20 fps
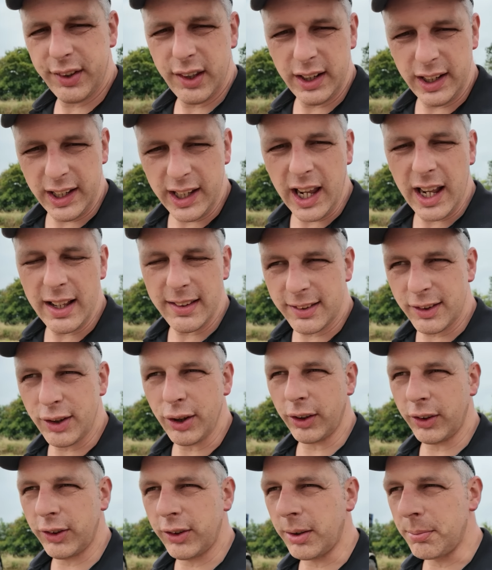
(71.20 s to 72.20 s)
certainly it has
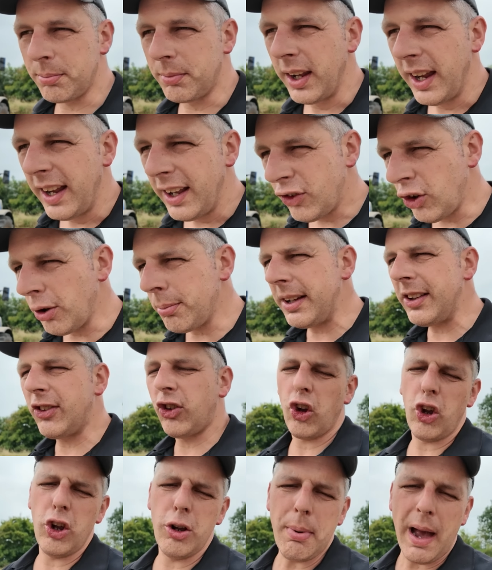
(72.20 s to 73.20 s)
took some, it's not been
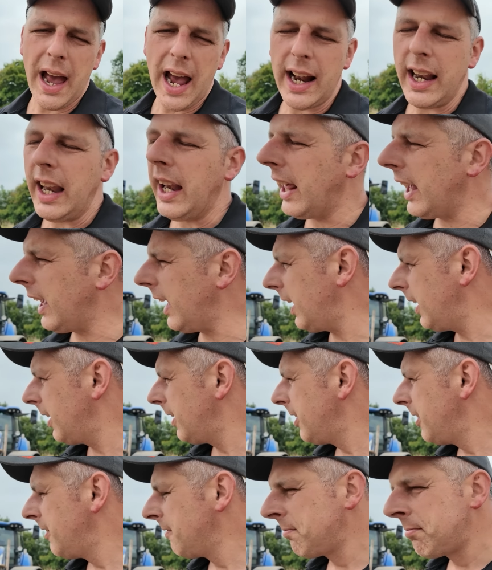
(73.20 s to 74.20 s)
too bad in here,
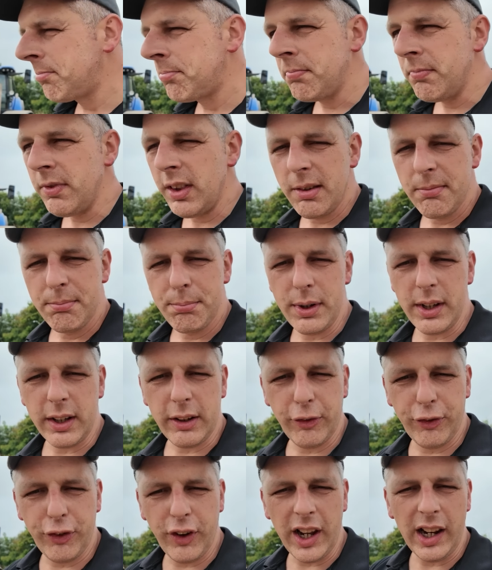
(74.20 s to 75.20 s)
but you
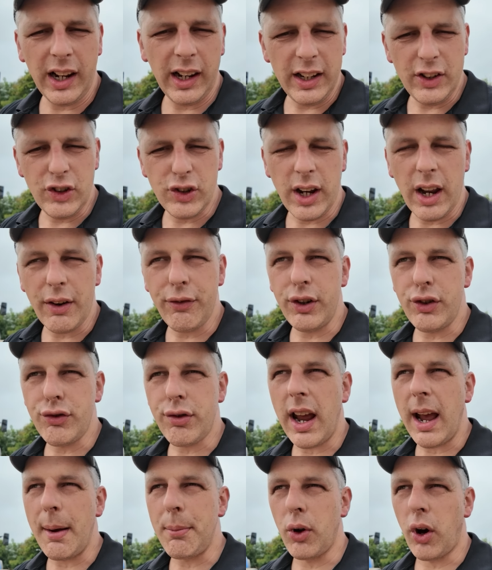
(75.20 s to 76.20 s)
can feel each and every
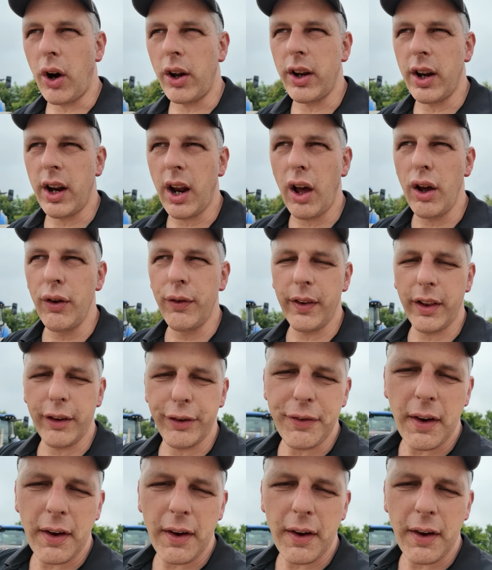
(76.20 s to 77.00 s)
tram line, and over the